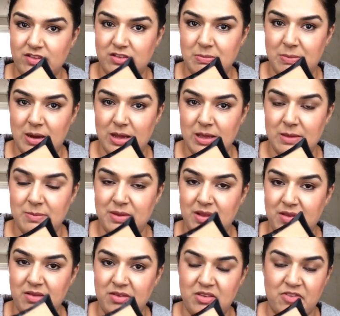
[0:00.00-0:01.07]
to buy it
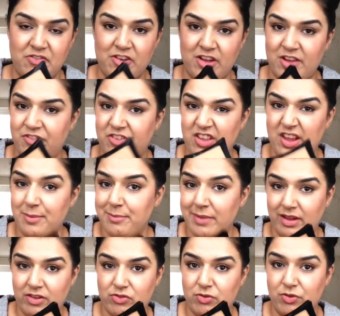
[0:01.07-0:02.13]
because I've seen
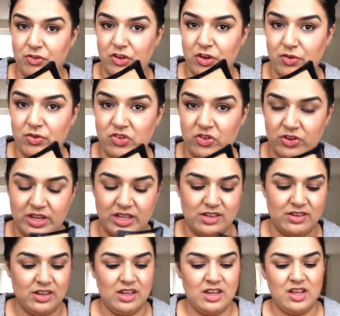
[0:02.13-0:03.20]
mixed reviews on it.
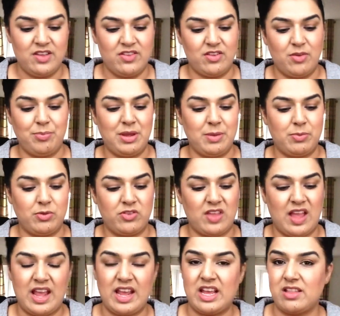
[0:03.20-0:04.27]
Some people
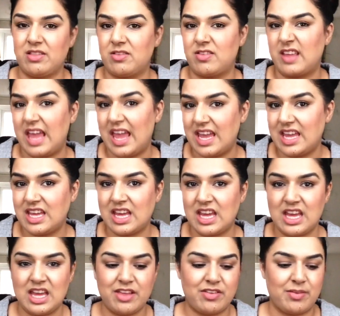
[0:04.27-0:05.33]
saying it's
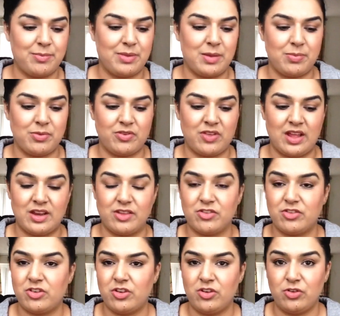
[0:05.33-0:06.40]
cakey, some people saying it's
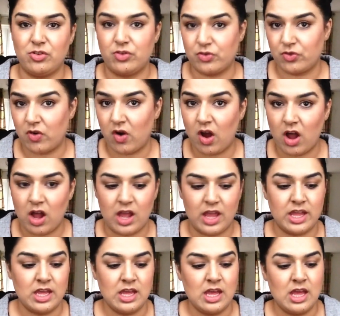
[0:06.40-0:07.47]
too dry.
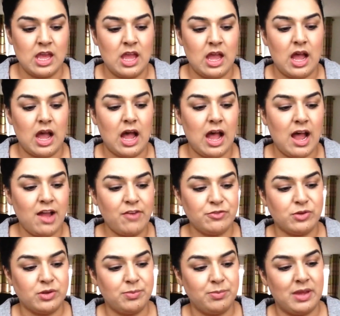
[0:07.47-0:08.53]
I have
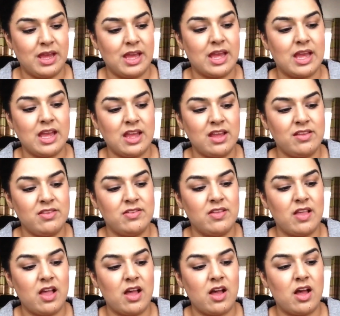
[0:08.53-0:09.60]
to admit it is
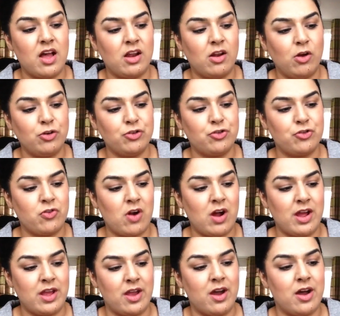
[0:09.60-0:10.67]
a lot
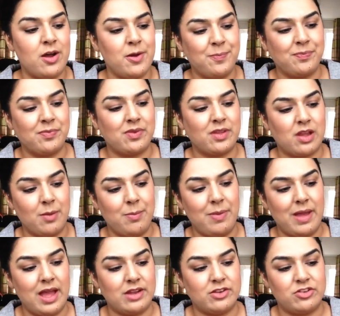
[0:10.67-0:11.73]
drier
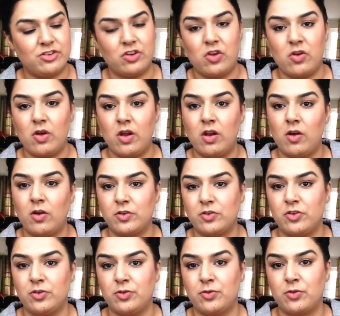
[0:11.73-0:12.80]
compared to a
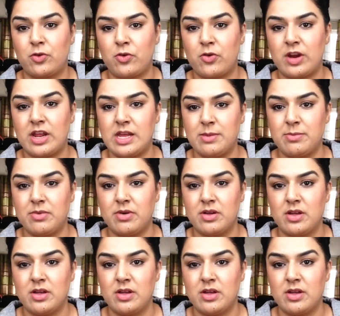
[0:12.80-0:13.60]
lot of cream